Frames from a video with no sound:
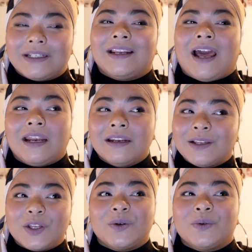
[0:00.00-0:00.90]
And under
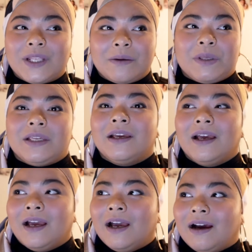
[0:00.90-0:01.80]
you, there be
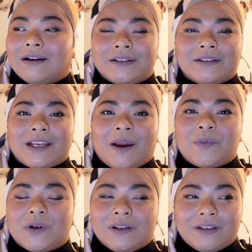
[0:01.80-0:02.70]
camera